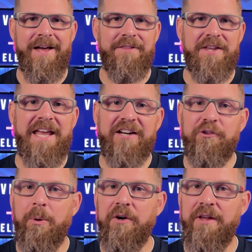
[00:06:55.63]
the next
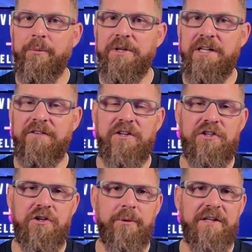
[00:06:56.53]
part that we need to
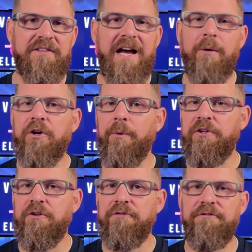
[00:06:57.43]
do is now we're
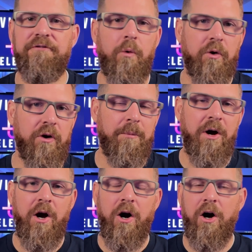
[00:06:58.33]
going to form
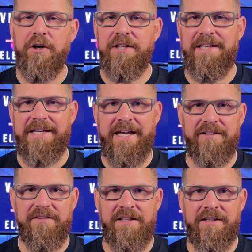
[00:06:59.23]
our EA
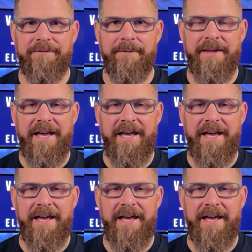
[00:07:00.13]
team.